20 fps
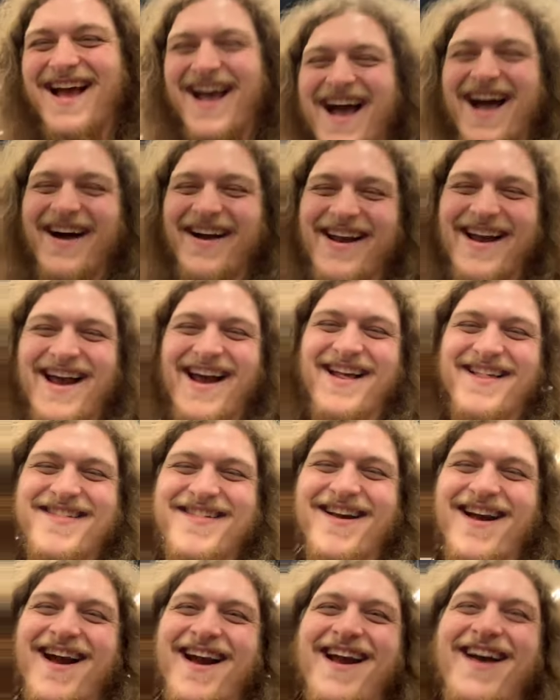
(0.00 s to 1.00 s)
Hell yeah.
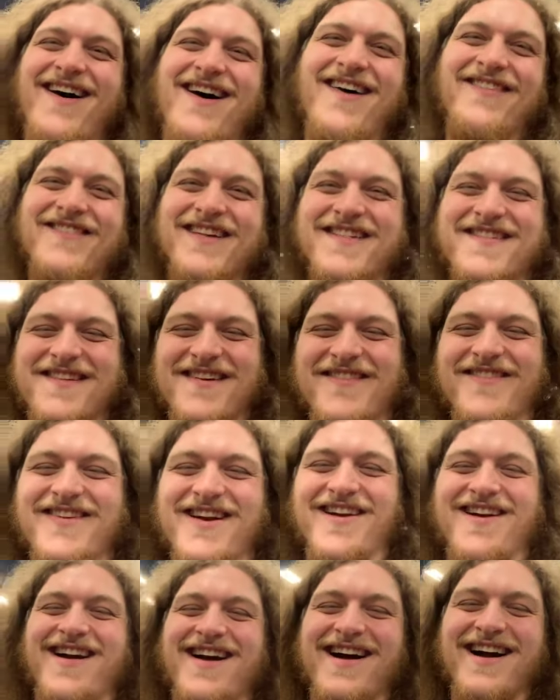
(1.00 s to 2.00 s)
Sorry, y'all. I missed some of
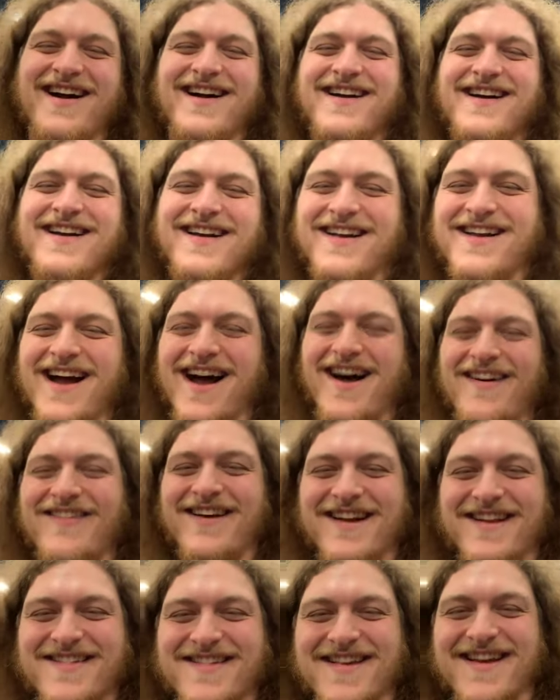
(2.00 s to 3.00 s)
your uh,
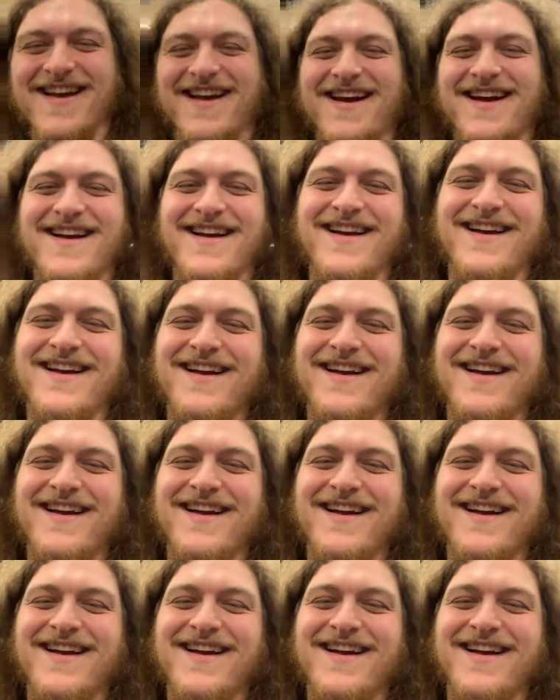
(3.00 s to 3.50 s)
comments there.